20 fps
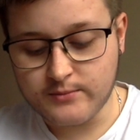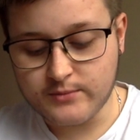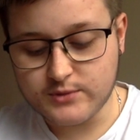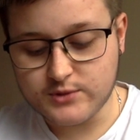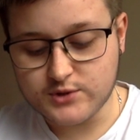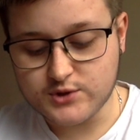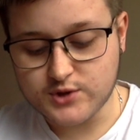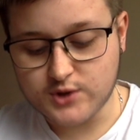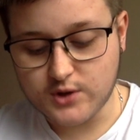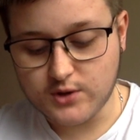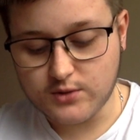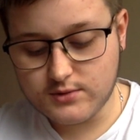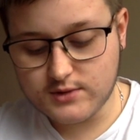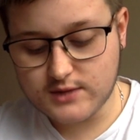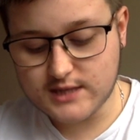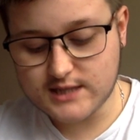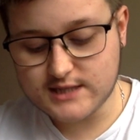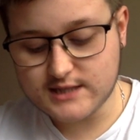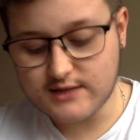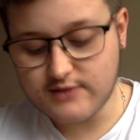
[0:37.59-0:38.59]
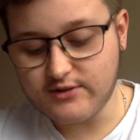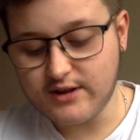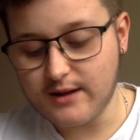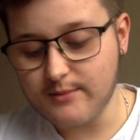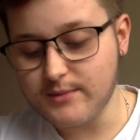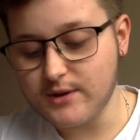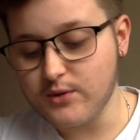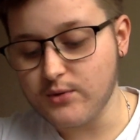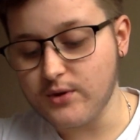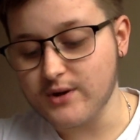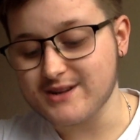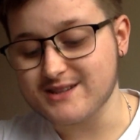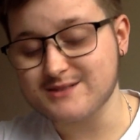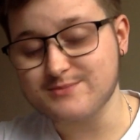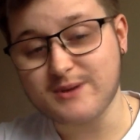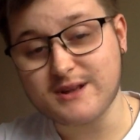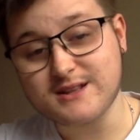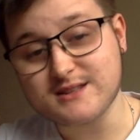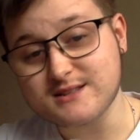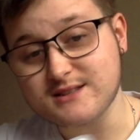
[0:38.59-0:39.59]
So this stuff can be quite
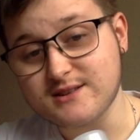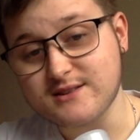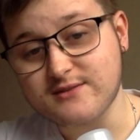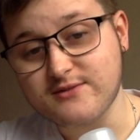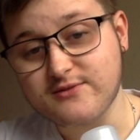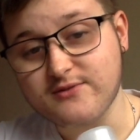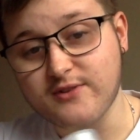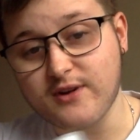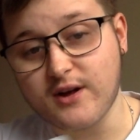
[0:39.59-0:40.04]
expensive.